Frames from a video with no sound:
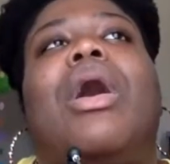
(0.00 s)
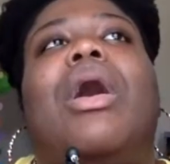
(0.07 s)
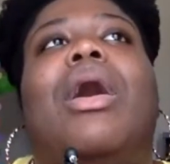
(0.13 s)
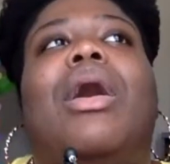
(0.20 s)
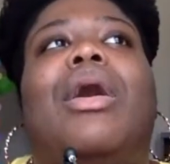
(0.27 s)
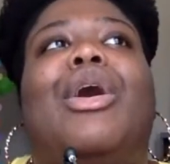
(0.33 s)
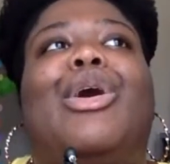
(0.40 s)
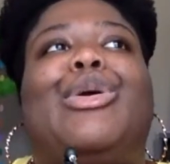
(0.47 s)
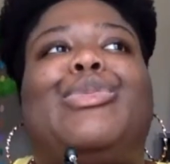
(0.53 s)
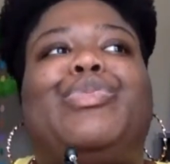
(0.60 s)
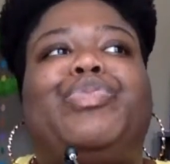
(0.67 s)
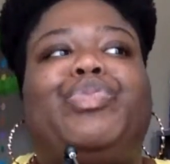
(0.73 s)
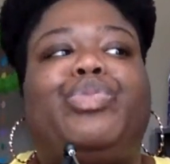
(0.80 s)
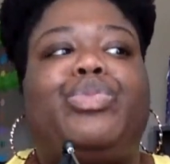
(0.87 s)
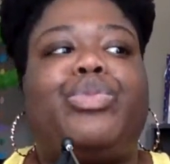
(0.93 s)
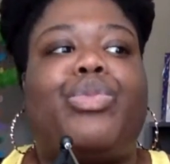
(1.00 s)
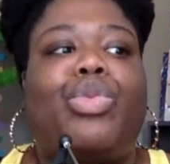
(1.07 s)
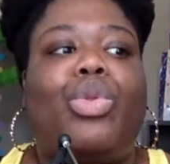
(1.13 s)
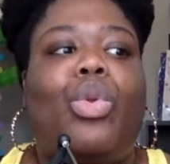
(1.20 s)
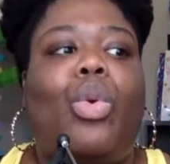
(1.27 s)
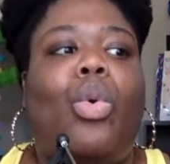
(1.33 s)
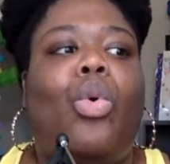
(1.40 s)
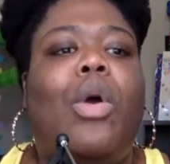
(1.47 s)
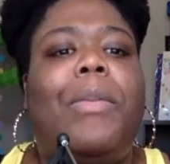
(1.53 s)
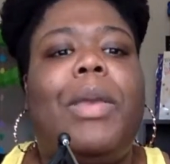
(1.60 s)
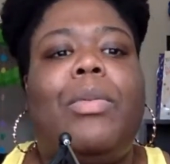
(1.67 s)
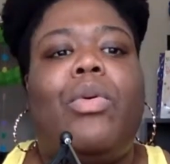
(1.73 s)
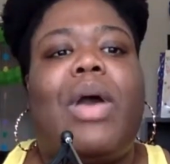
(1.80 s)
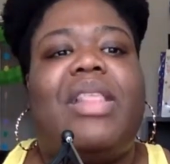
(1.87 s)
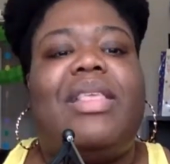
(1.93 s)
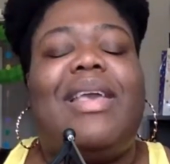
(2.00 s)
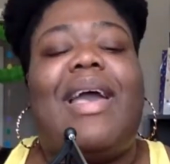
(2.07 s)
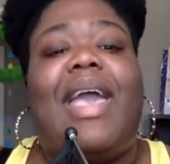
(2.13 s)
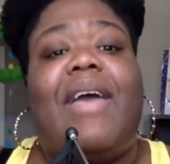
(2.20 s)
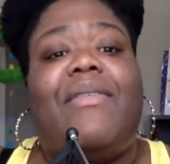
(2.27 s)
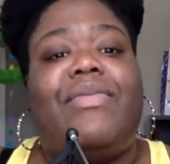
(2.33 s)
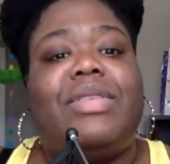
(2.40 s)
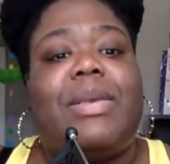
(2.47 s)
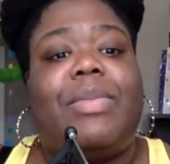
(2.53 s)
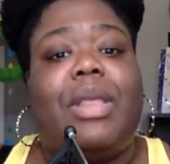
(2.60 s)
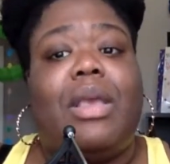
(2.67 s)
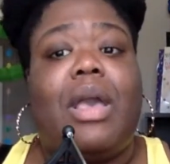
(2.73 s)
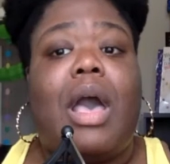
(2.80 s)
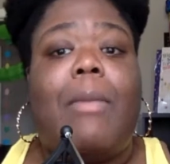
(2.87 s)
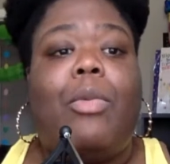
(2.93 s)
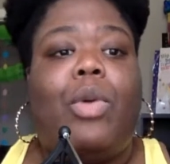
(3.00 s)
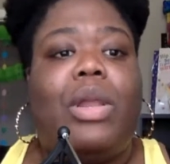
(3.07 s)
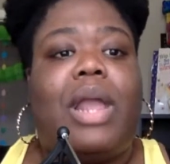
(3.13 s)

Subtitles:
More people who I think I have something in common with.